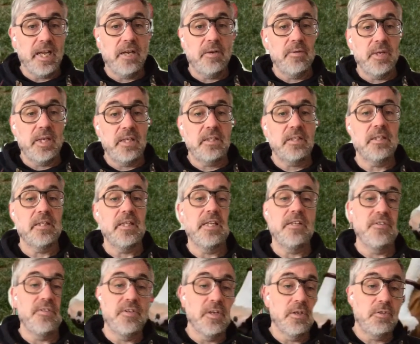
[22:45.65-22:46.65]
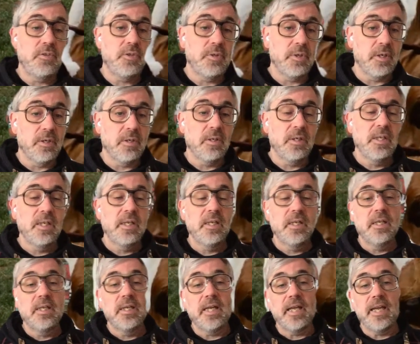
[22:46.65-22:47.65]
you buy her milk,
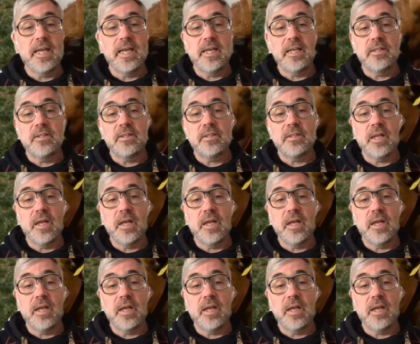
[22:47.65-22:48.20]
and